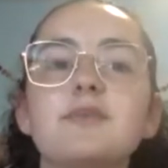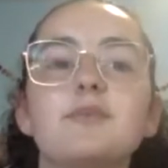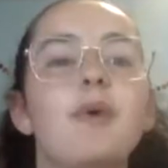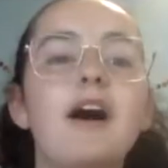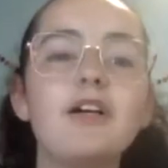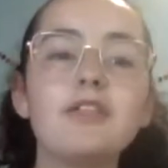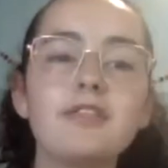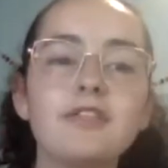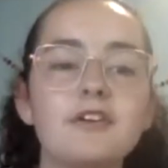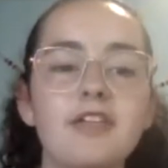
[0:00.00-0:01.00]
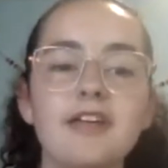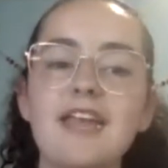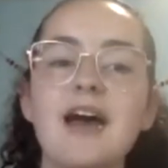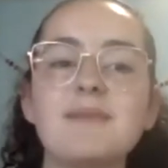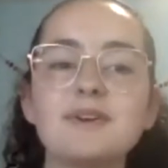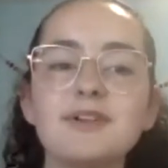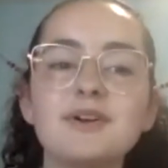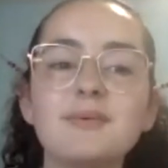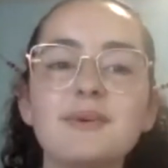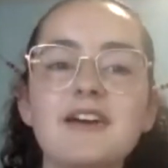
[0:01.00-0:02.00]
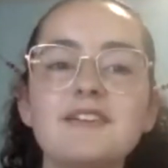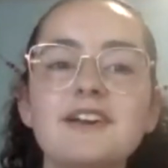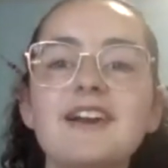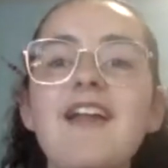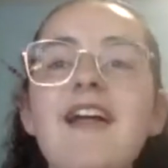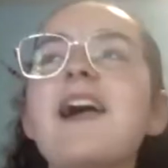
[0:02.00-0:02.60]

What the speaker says: wealth or like capital or whatever.